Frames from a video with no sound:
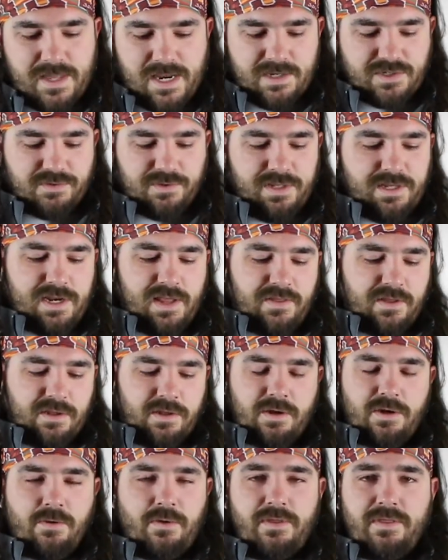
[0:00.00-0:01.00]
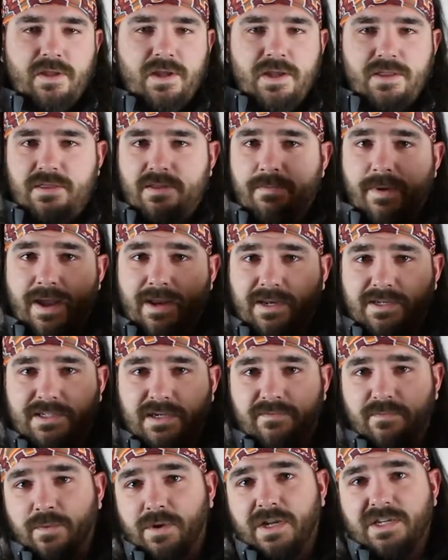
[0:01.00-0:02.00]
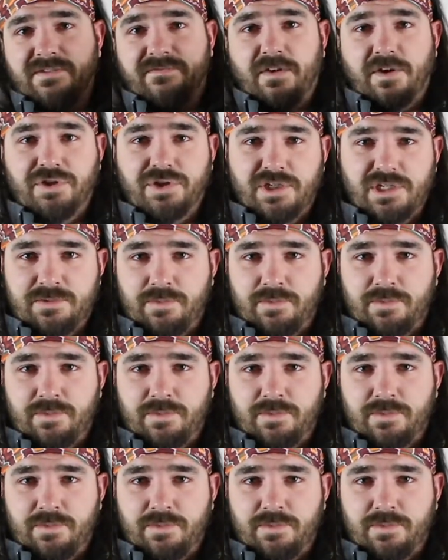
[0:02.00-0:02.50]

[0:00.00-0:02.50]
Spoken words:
and it's really nothing to do with the band itself and what its function is